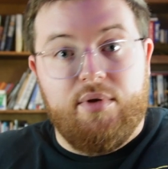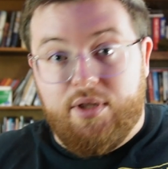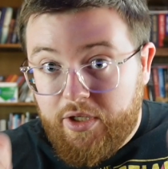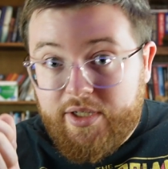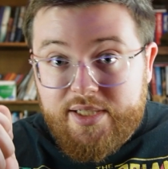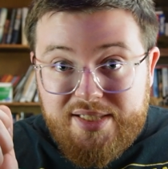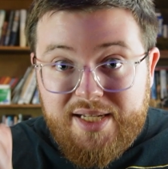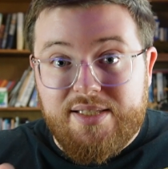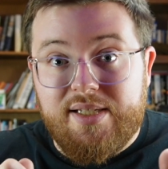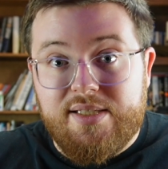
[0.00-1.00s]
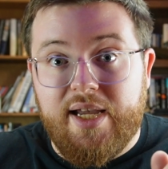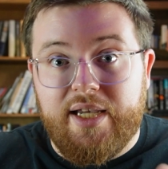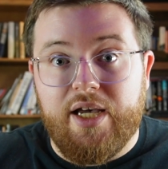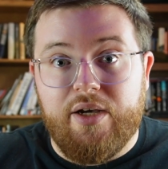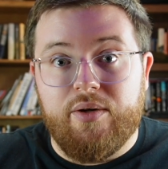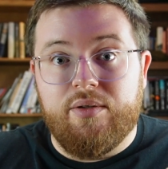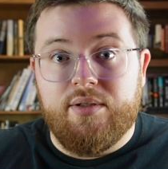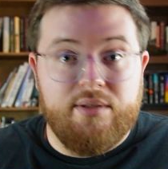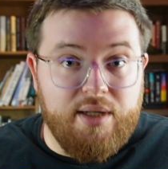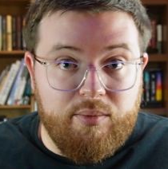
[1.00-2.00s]
there is Tennessee State Code
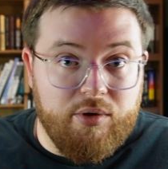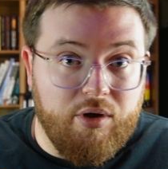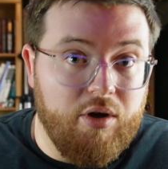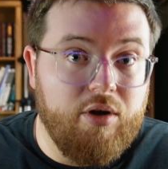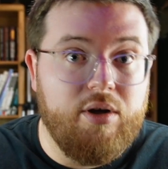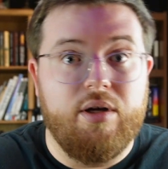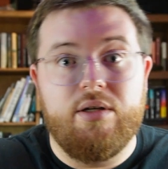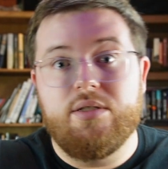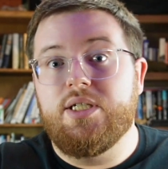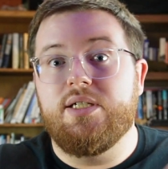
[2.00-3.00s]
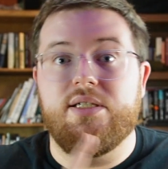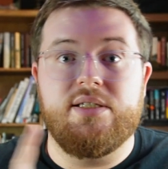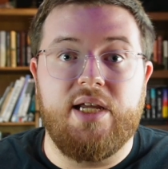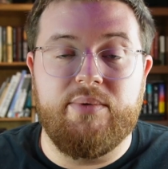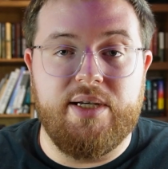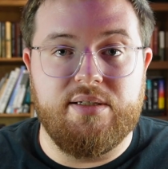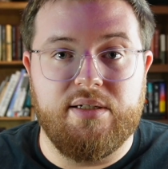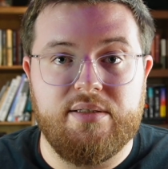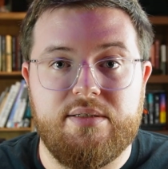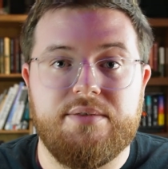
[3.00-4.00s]
that we're all Tennessee State
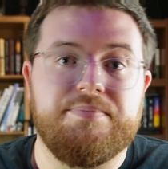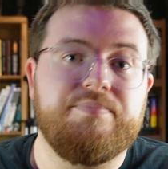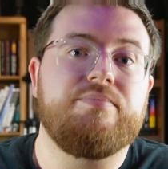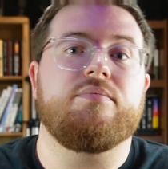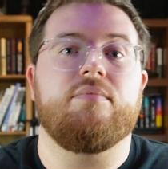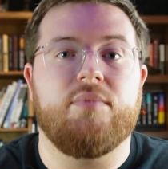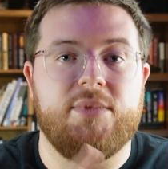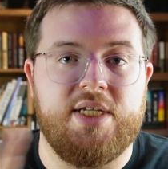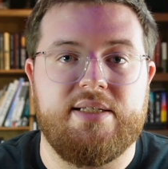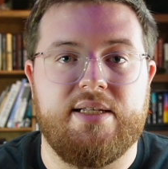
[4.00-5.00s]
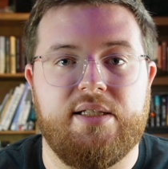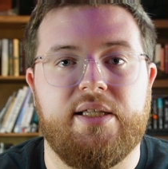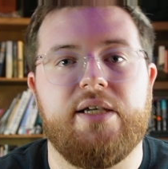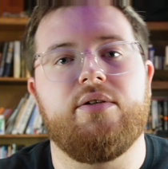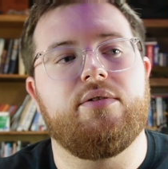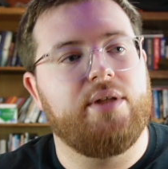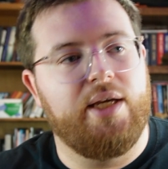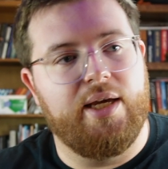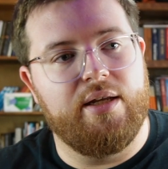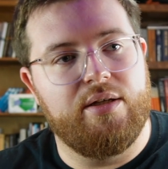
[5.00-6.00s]
residents. It says that's illegal,
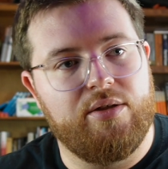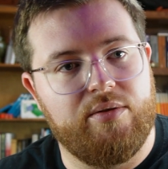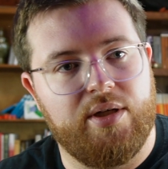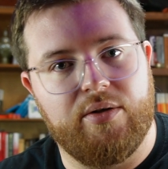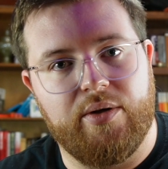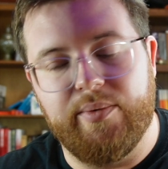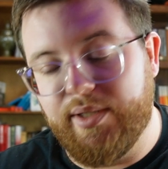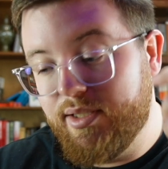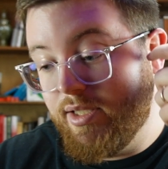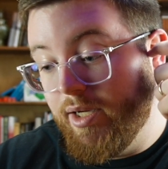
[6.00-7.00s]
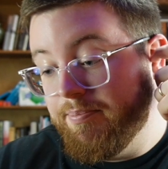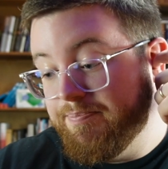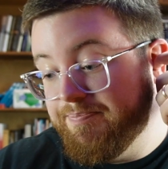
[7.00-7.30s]
and you didn't agree with it. So,